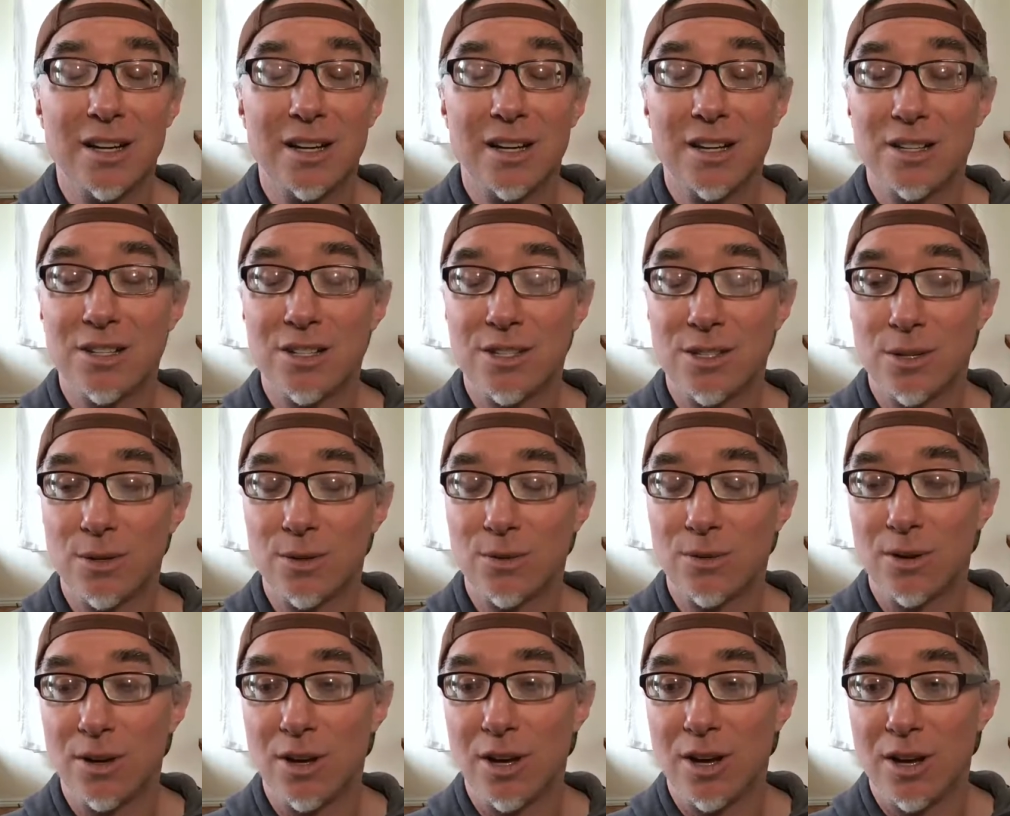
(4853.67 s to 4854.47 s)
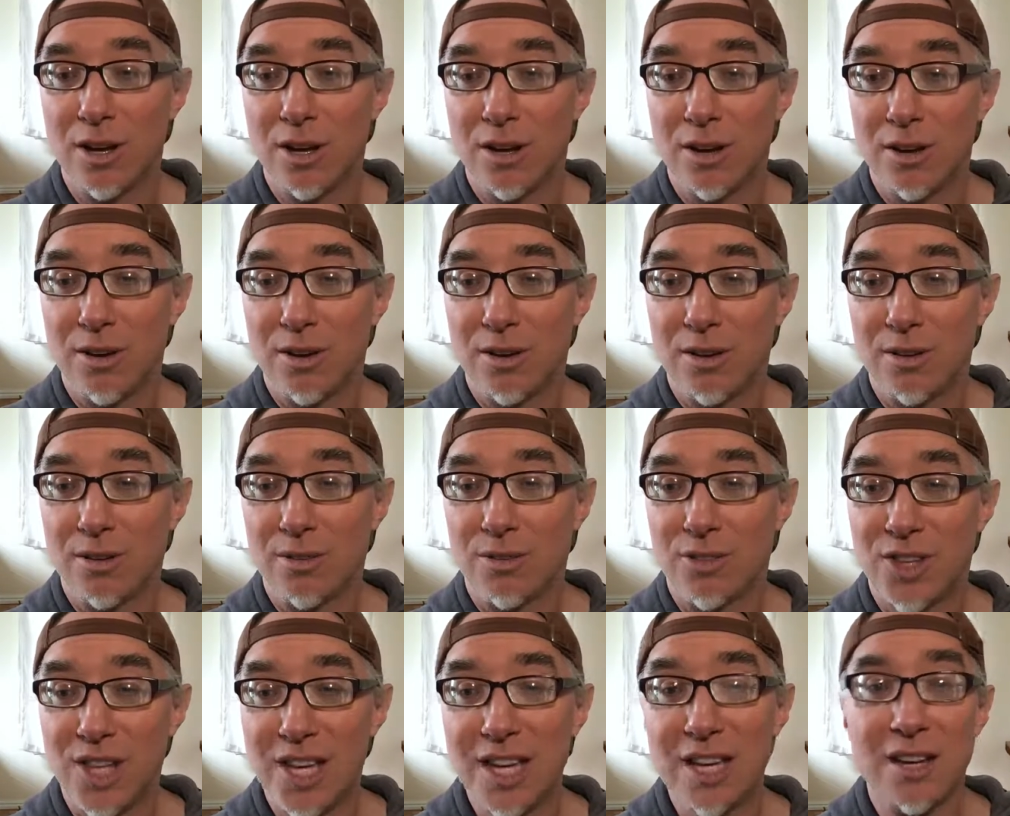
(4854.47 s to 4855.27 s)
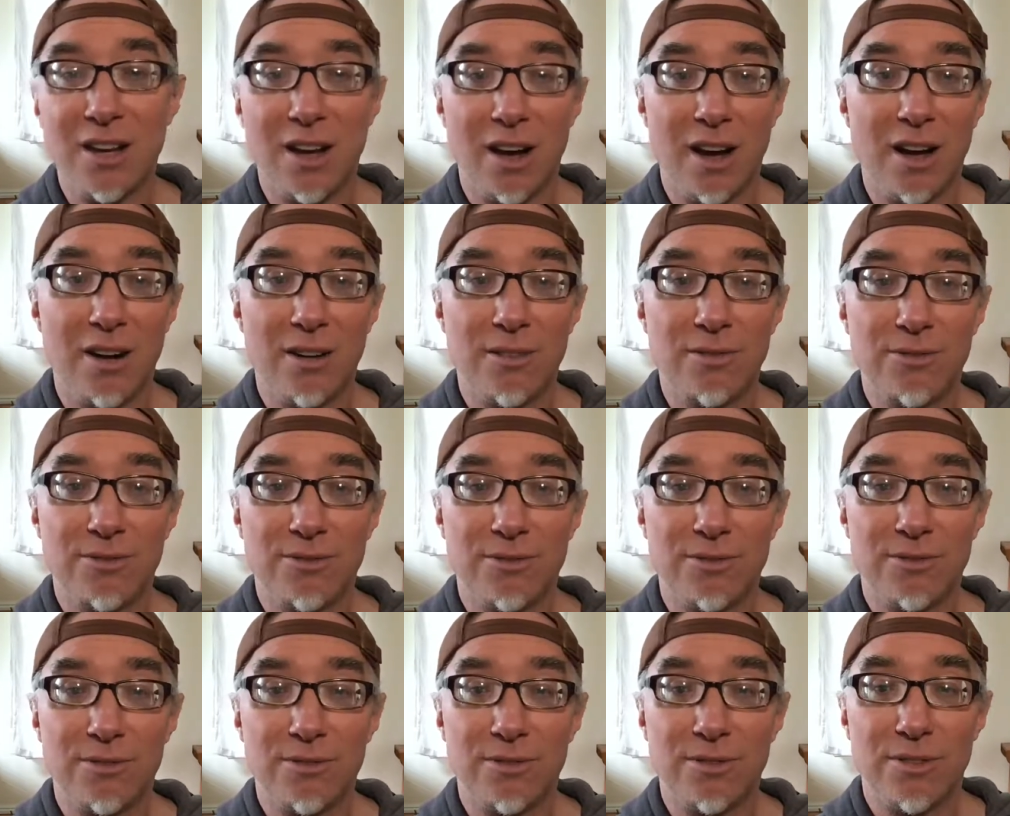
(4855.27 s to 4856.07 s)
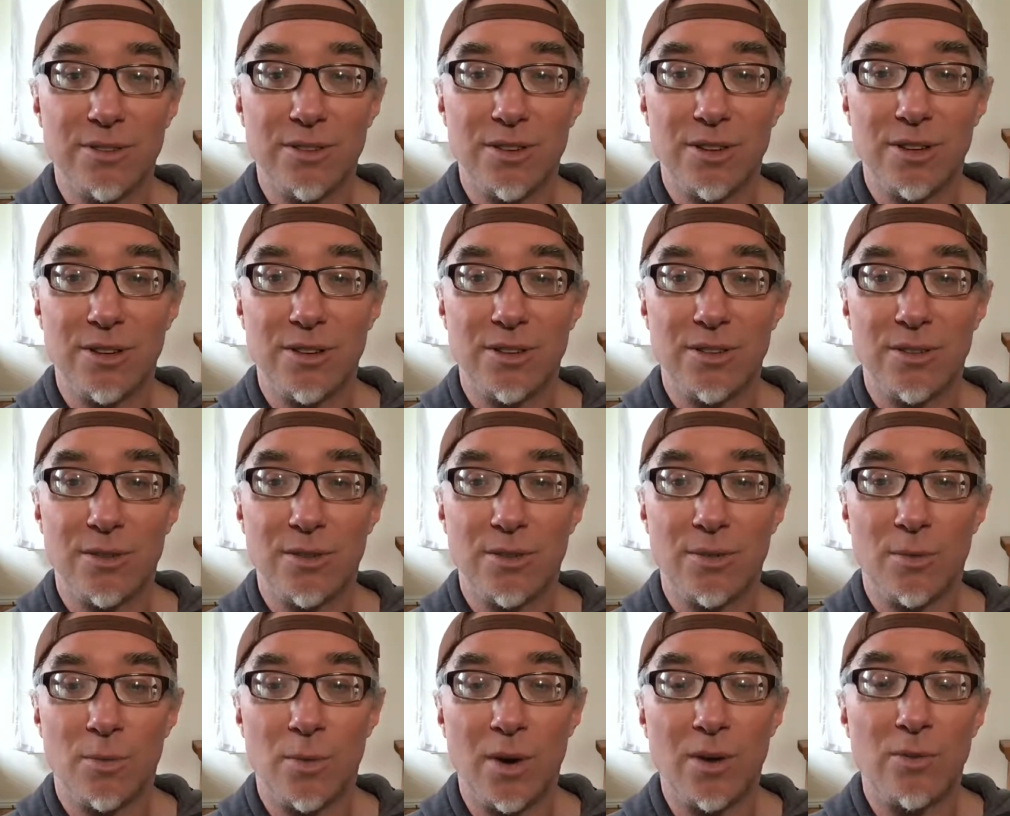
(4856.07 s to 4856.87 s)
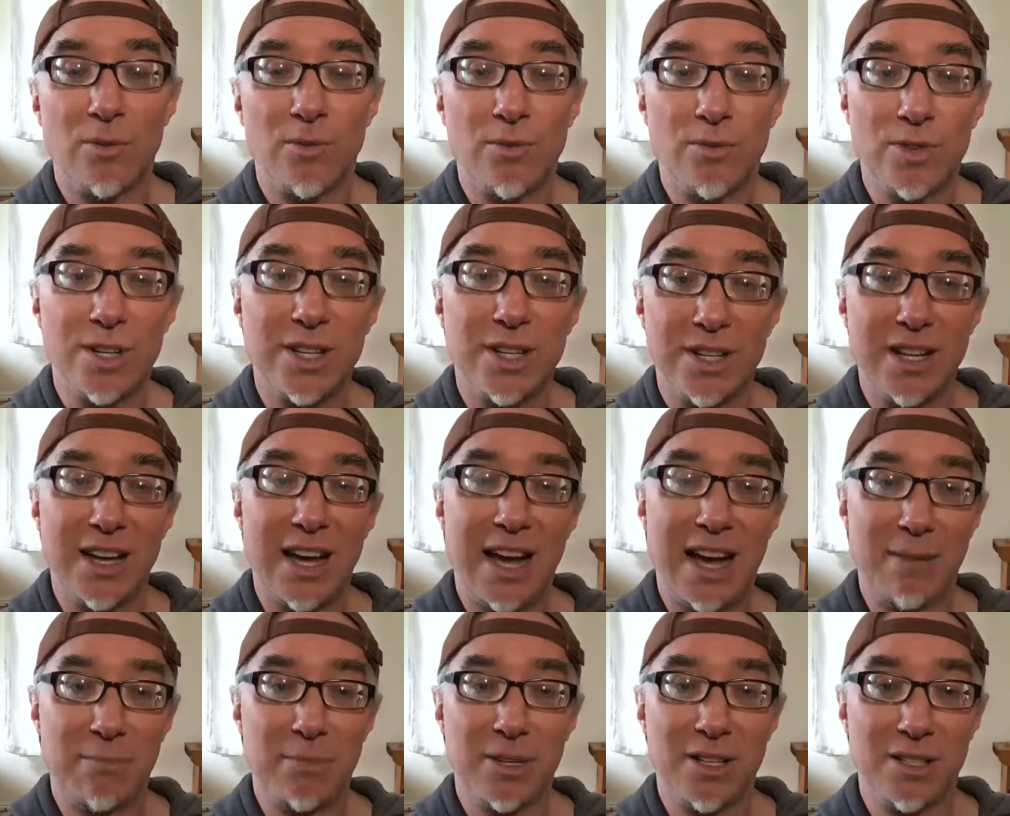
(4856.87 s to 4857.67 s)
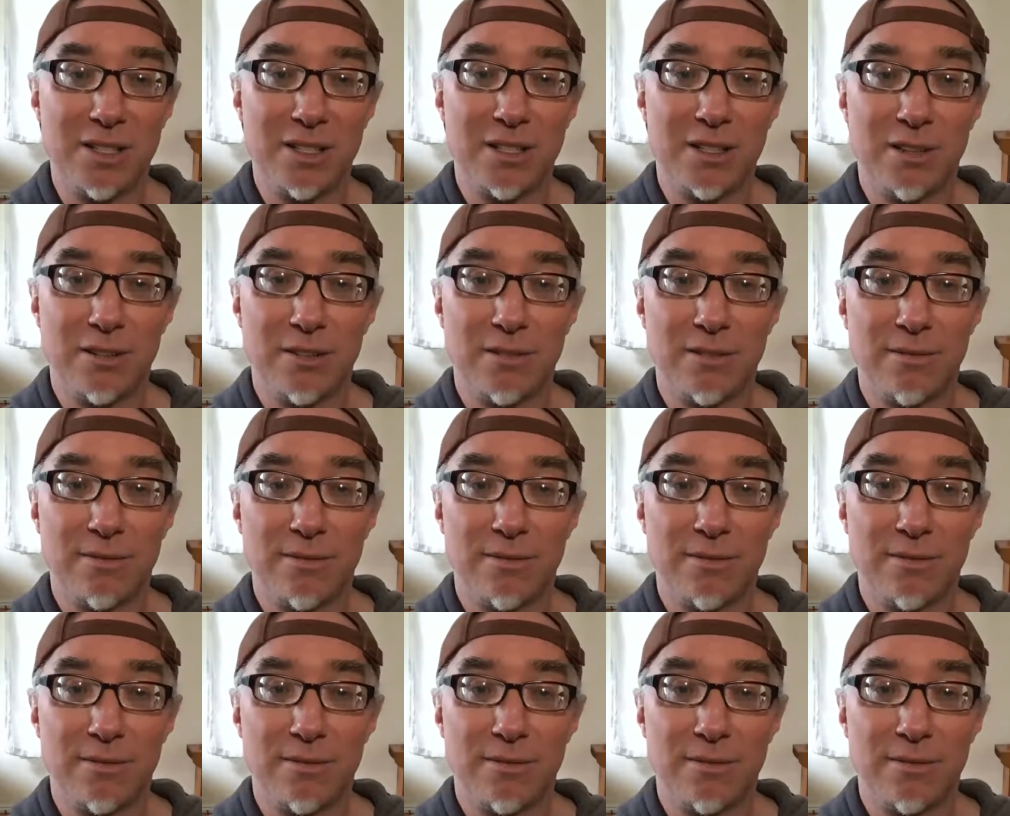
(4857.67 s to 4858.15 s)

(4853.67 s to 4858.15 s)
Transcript: So think of what really happened.